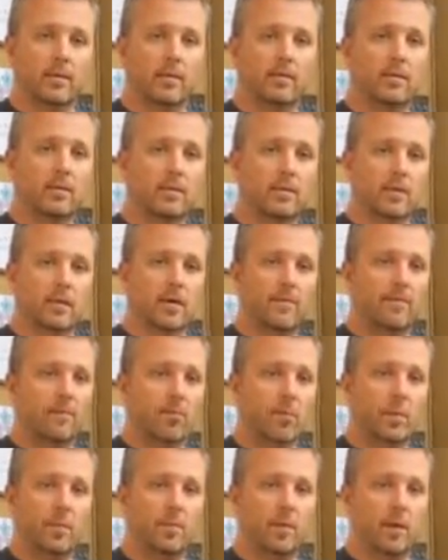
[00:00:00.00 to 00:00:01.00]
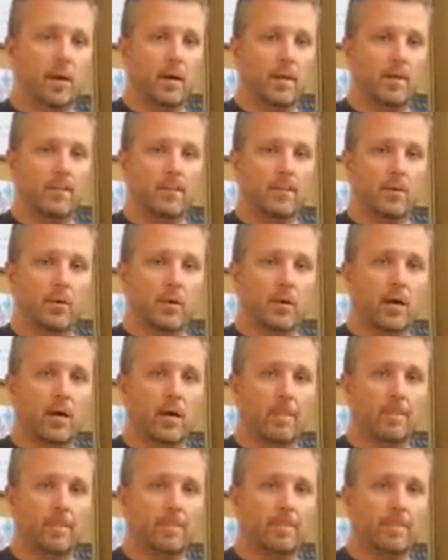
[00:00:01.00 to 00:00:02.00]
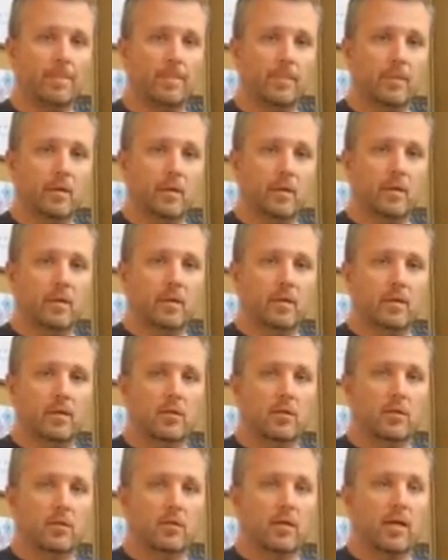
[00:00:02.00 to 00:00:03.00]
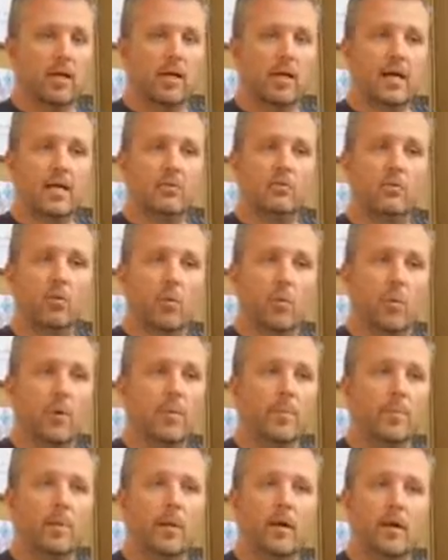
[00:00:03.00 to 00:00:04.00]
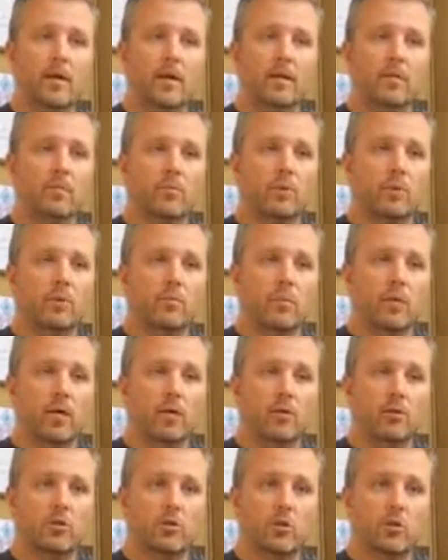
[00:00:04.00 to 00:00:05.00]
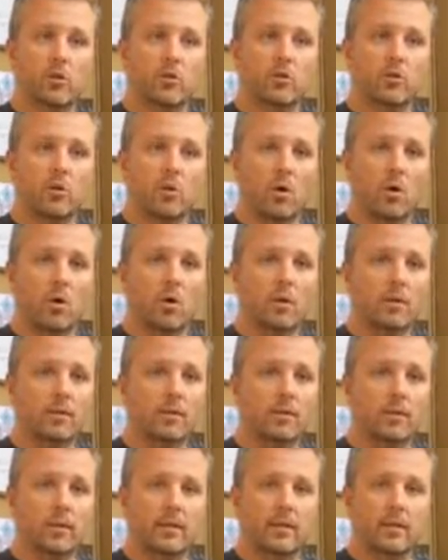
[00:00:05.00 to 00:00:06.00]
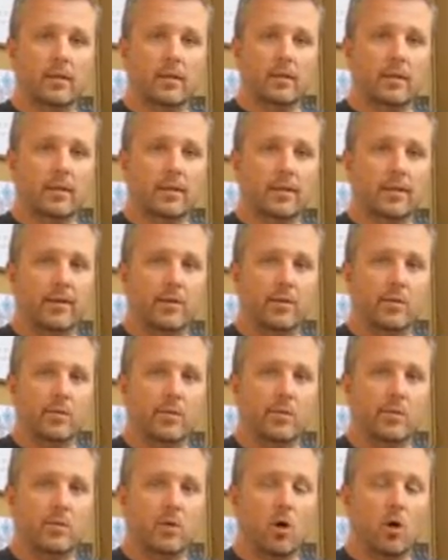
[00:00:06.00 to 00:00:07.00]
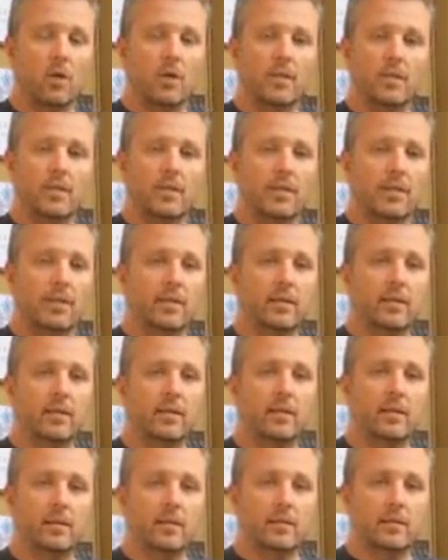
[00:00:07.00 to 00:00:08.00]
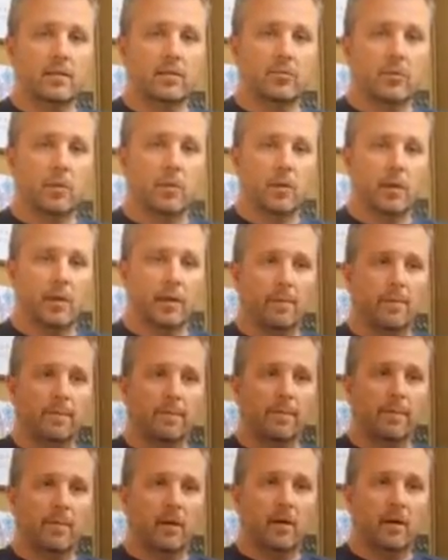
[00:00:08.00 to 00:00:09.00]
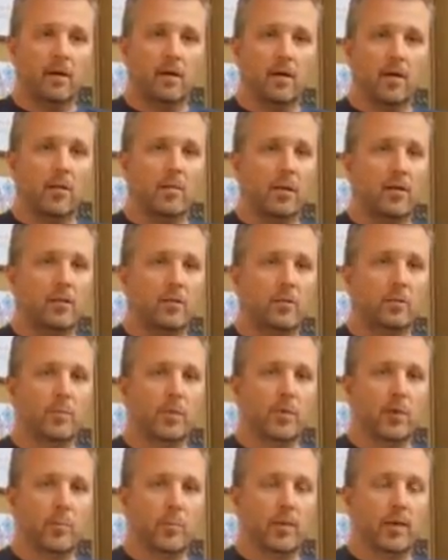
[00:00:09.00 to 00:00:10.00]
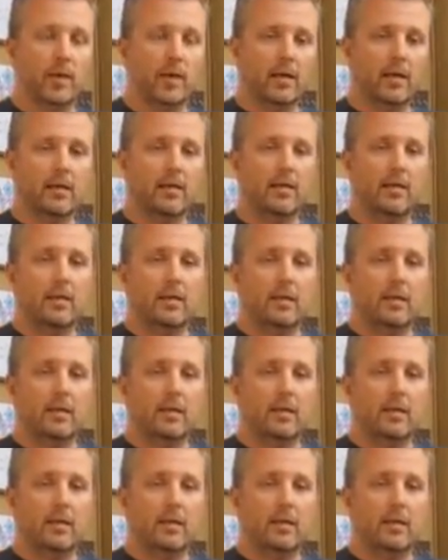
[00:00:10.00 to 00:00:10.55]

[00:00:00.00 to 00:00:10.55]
This is the sign for replay. Okay? So say, hey guys, we're going to replay it. We're not sure what's going on. It was hard to see. Let's just replay it. Everybody should be good with that.